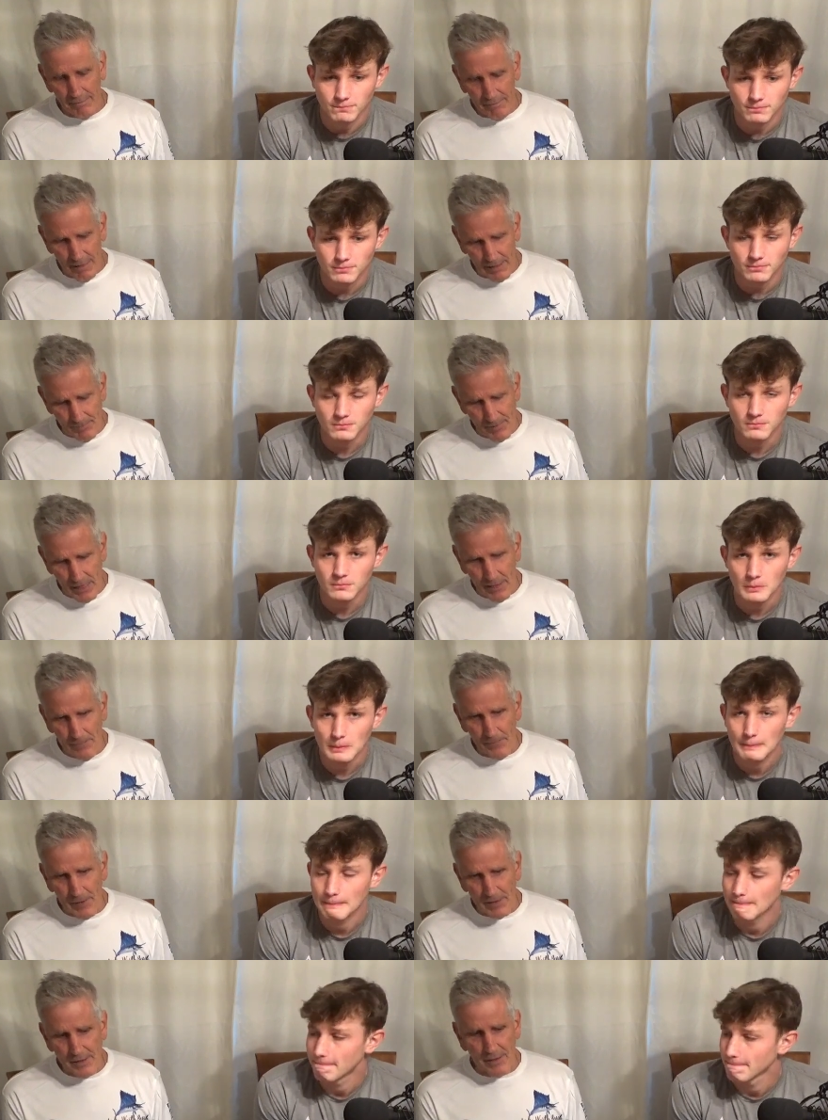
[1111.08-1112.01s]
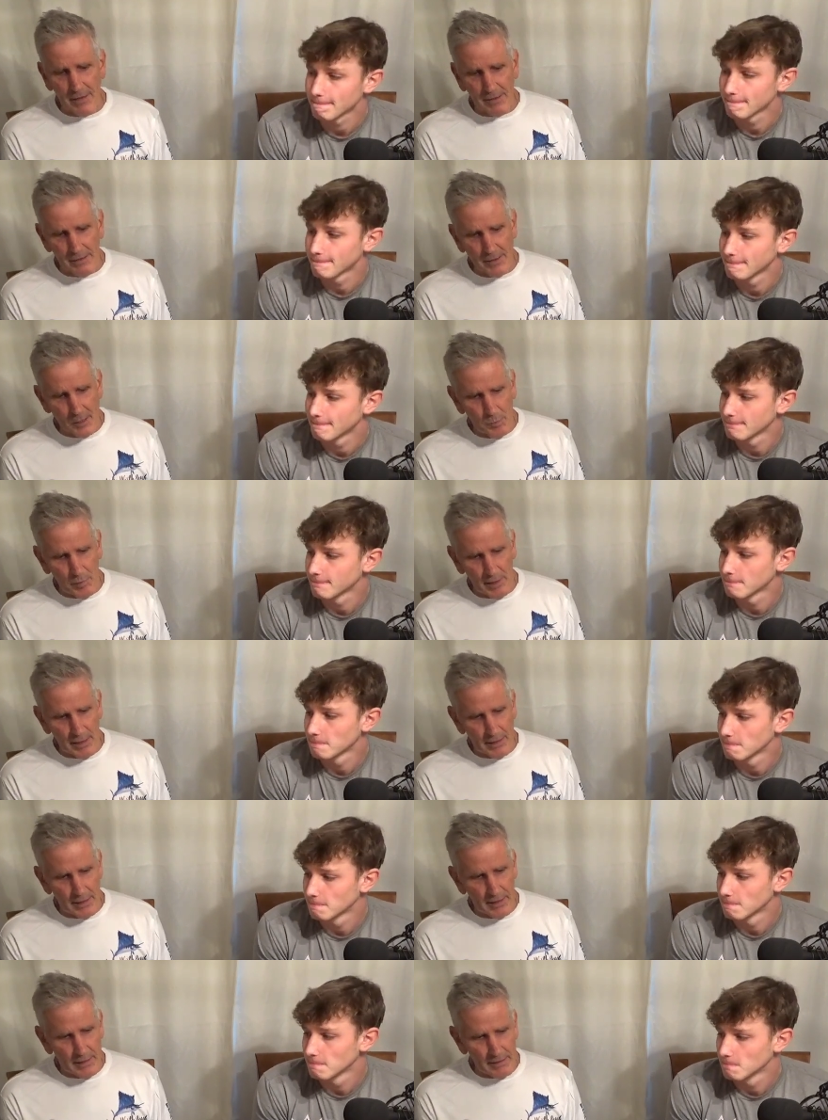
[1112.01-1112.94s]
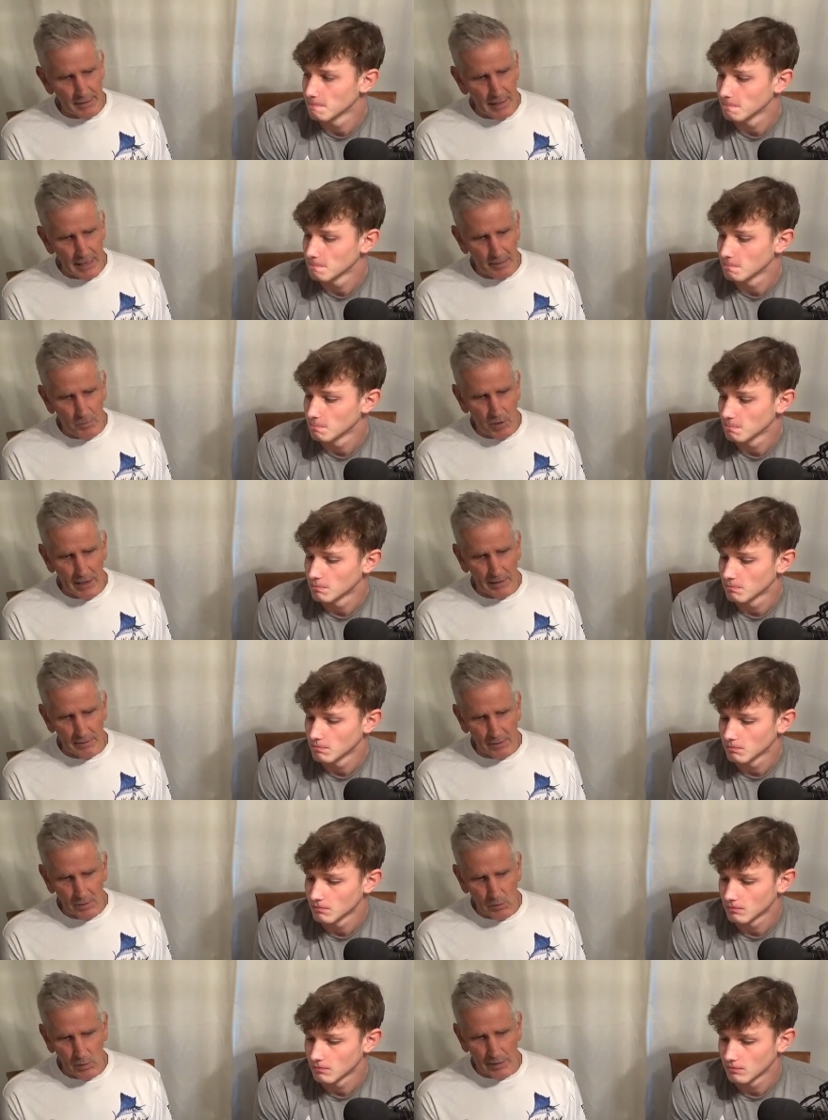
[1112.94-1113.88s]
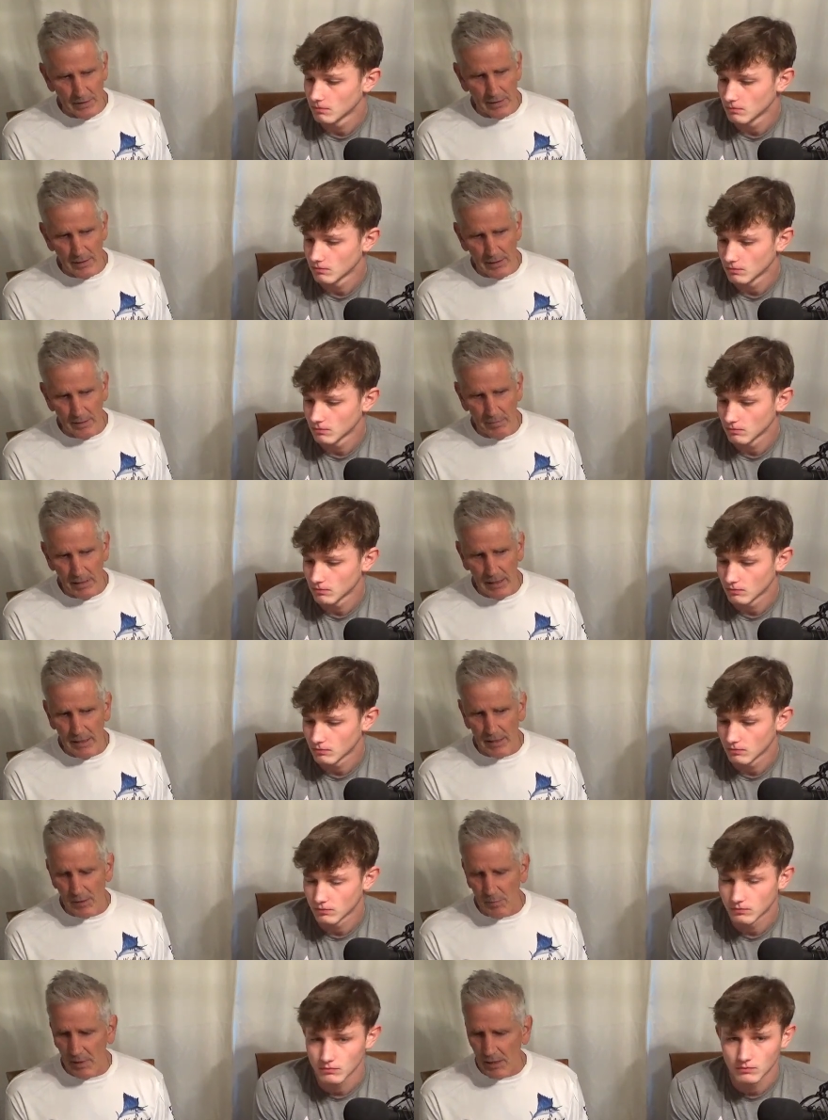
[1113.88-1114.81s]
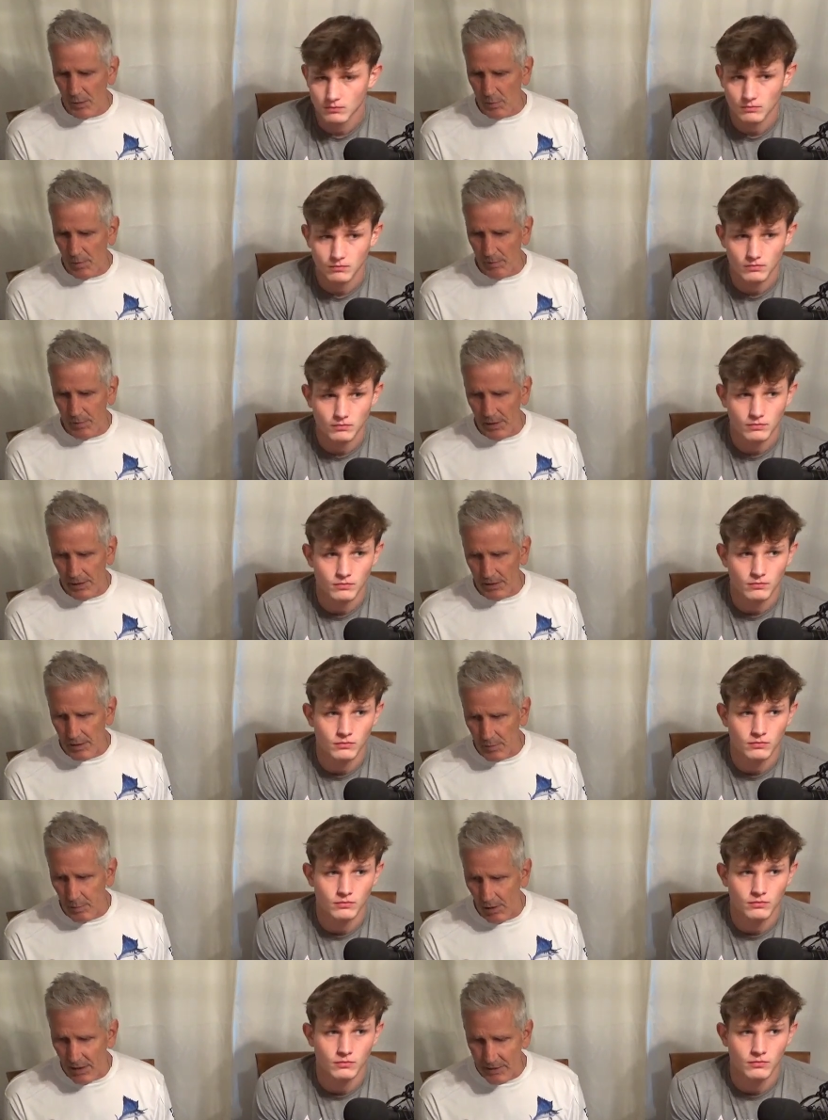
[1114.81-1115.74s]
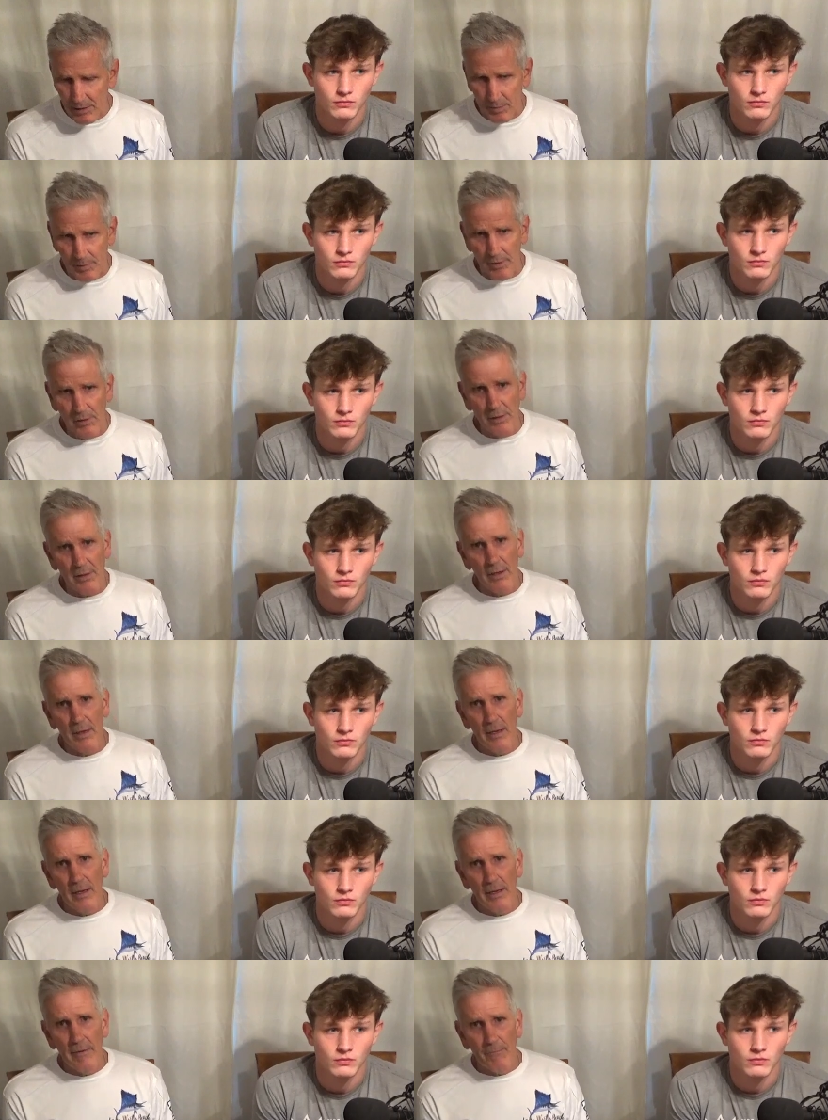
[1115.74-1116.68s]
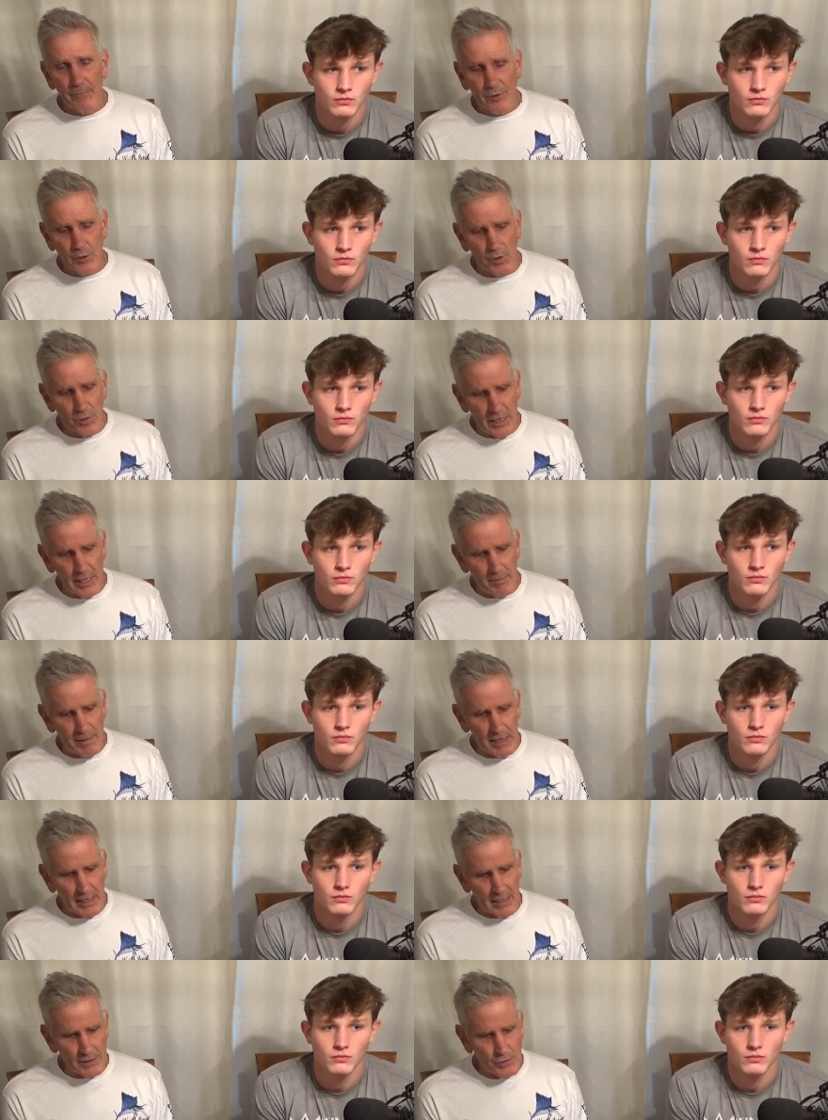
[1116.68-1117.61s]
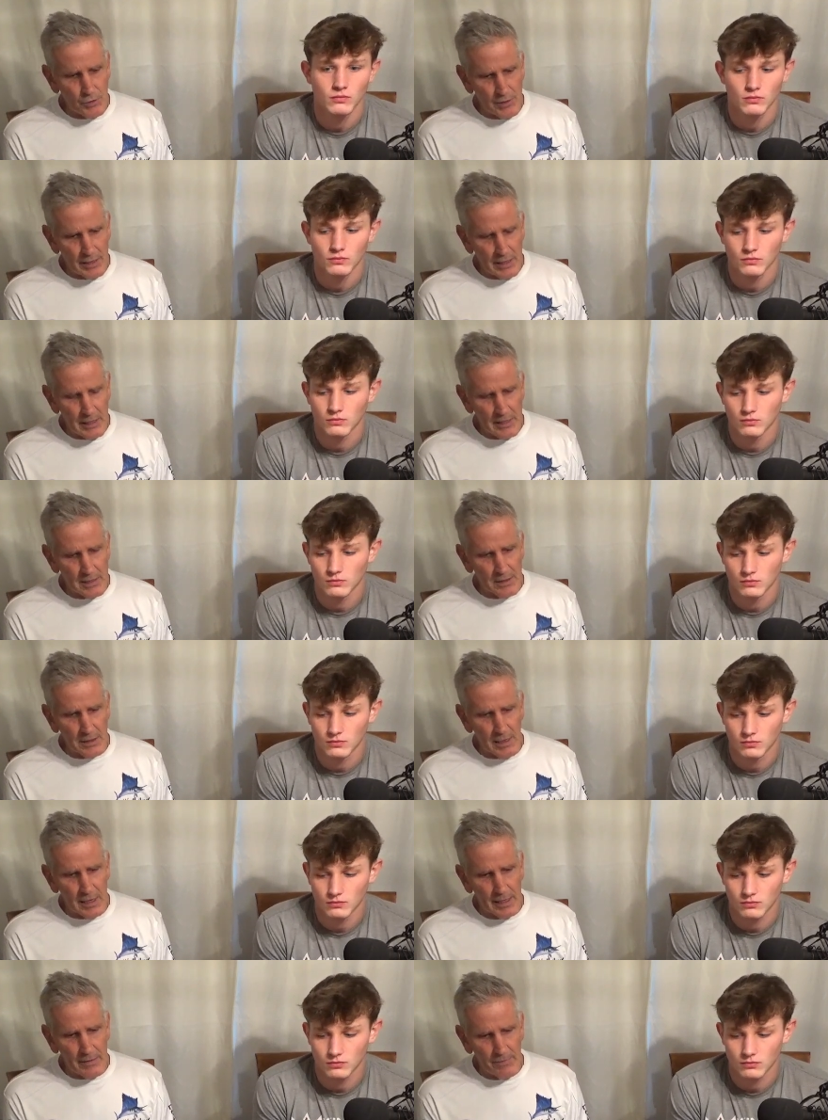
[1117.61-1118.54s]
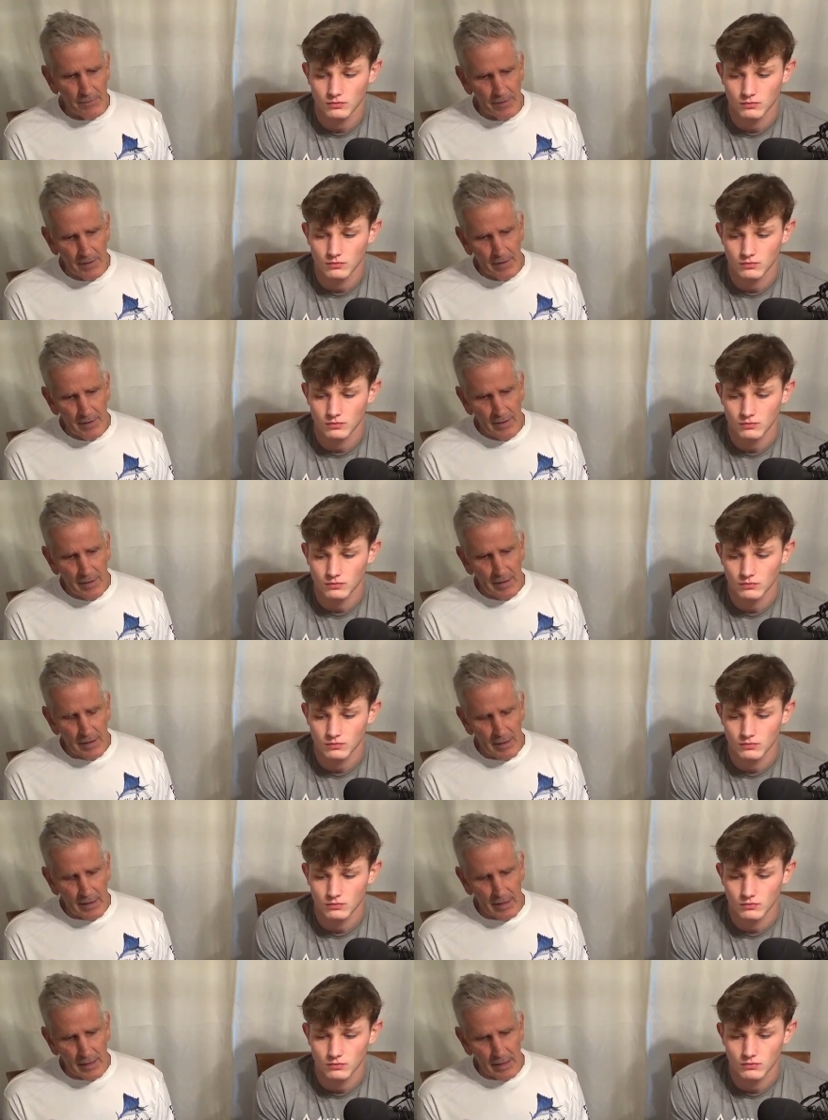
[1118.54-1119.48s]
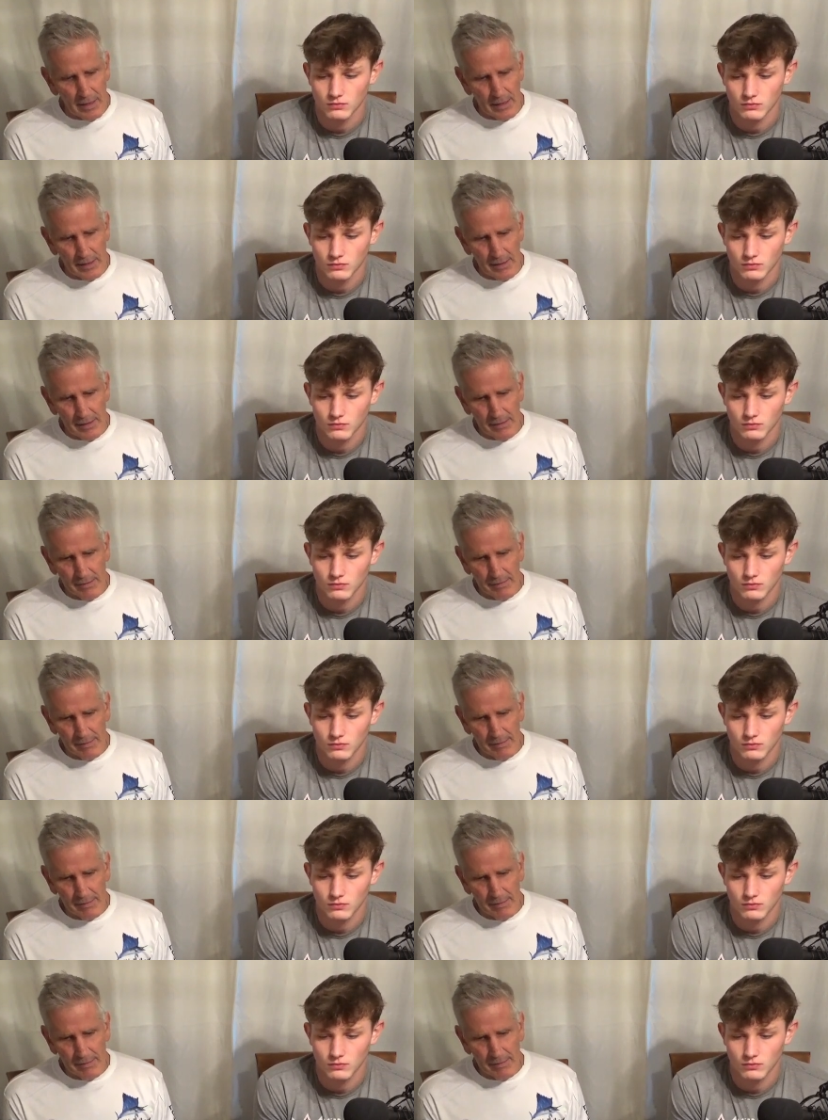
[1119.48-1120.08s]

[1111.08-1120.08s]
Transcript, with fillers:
Speaker 1: am done visiting this planet, I want Quentin to be as best prepared as possible so he may enjoy his life. And